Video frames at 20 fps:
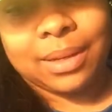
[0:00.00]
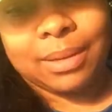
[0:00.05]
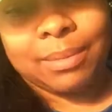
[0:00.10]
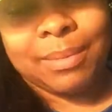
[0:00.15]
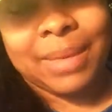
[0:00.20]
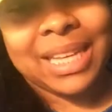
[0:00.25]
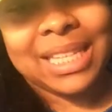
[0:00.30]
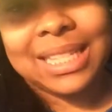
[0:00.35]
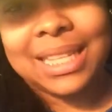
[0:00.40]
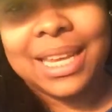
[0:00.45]

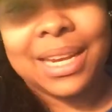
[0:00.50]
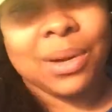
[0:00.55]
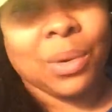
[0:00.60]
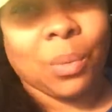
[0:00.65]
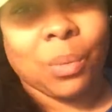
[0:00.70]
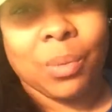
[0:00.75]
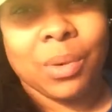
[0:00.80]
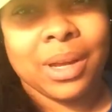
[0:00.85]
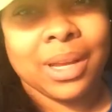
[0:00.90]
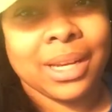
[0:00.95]
mixed into
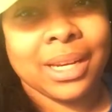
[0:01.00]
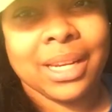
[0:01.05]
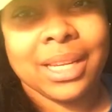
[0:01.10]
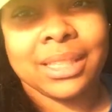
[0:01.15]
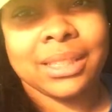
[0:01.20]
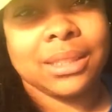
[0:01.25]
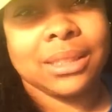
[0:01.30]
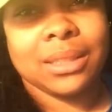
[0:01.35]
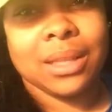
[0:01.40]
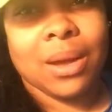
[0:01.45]
one.
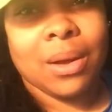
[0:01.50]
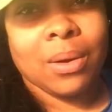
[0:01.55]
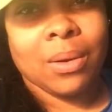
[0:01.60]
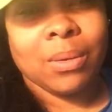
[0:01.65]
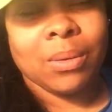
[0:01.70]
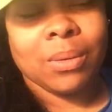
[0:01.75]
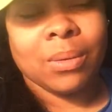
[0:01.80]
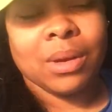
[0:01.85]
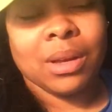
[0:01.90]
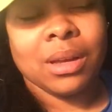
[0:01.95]
It's
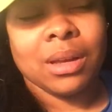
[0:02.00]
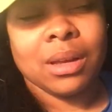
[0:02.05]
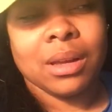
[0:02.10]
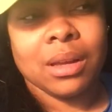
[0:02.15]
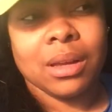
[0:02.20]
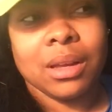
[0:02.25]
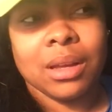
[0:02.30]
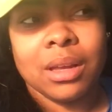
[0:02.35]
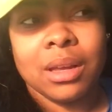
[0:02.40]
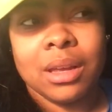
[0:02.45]
so
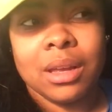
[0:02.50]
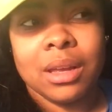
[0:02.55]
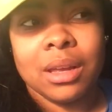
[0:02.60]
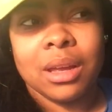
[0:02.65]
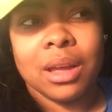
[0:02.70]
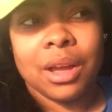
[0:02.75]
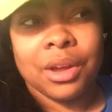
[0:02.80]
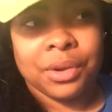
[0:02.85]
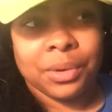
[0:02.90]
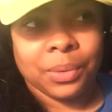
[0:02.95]

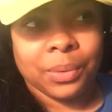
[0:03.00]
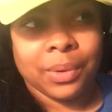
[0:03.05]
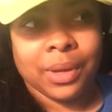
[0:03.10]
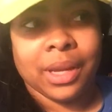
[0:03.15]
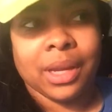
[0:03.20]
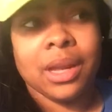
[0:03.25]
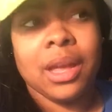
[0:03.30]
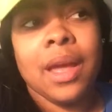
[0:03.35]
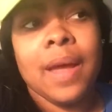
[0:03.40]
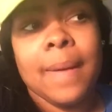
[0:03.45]

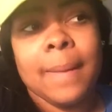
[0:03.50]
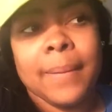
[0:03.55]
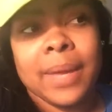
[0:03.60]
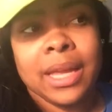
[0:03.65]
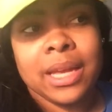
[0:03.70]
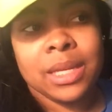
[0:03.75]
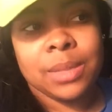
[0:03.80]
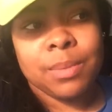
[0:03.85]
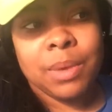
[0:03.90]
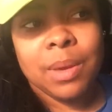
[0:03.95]
annoying
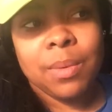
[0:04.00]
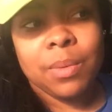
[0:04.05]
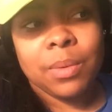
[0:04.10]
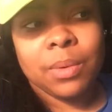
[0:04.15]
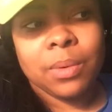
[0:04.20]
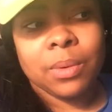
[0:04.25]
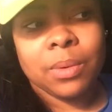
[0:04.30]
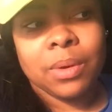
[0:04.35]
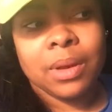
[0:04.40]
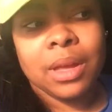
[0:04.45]
because
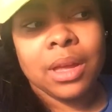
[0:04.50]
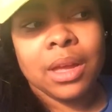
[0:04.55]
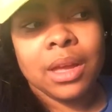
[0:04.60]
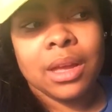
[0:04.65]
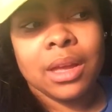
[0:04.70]
people,